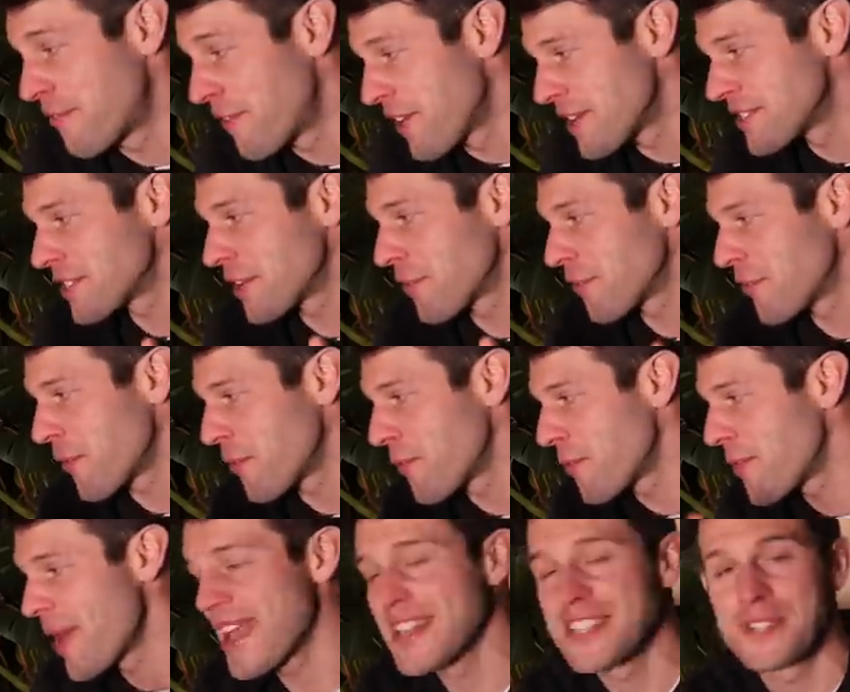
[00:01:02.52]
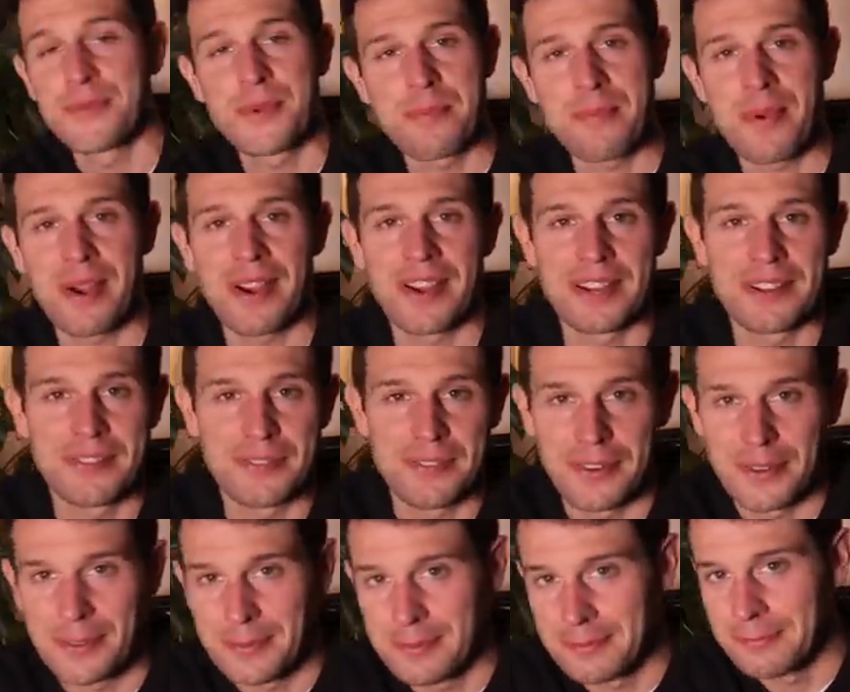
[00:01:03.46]
first off, where do we buy
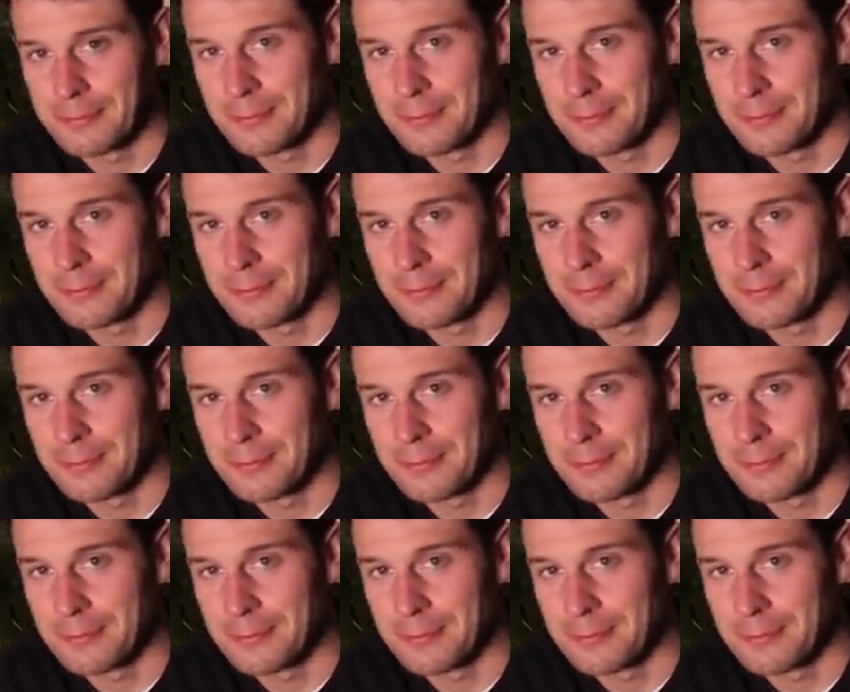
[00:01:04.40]
from?